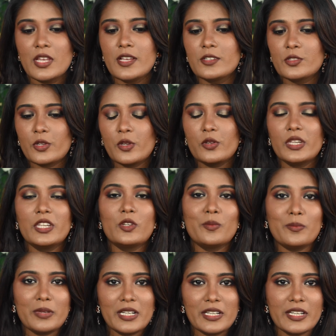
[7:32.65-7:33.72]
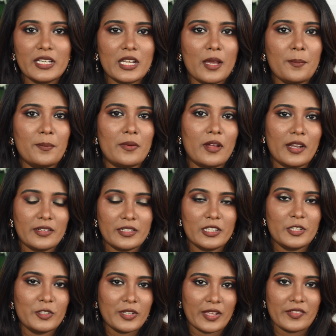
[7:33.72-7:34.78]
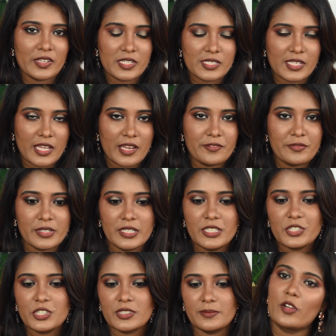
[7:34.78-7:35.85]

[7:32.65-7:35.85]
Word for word: so you need to build it up until you get the desired finish.